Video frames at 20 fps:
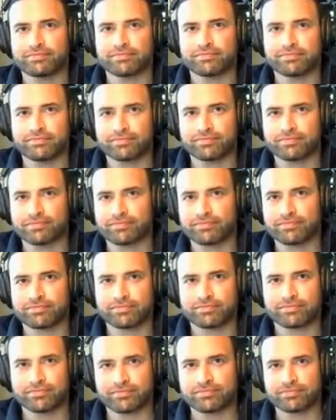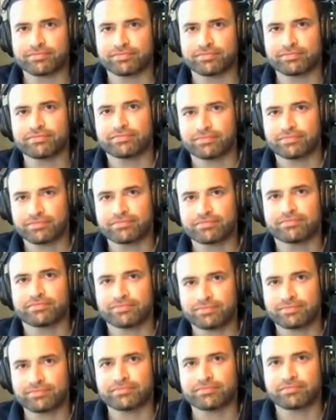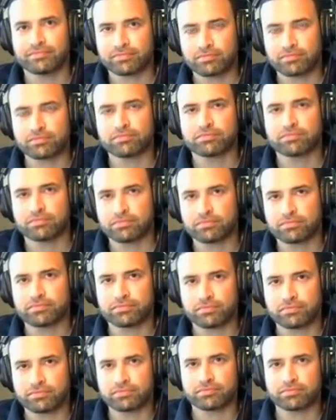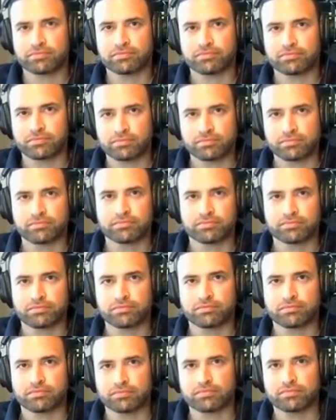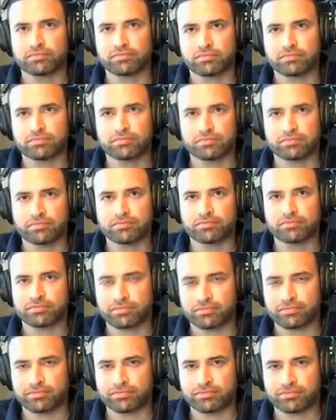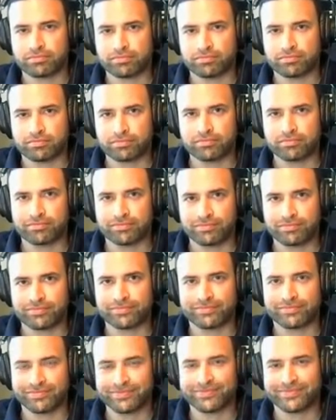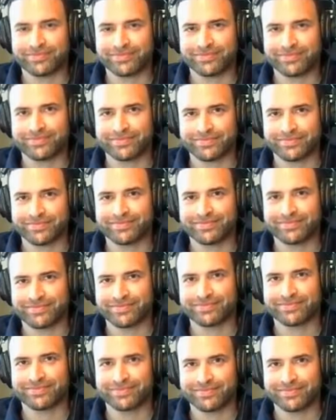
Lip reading: This person isn't speaking.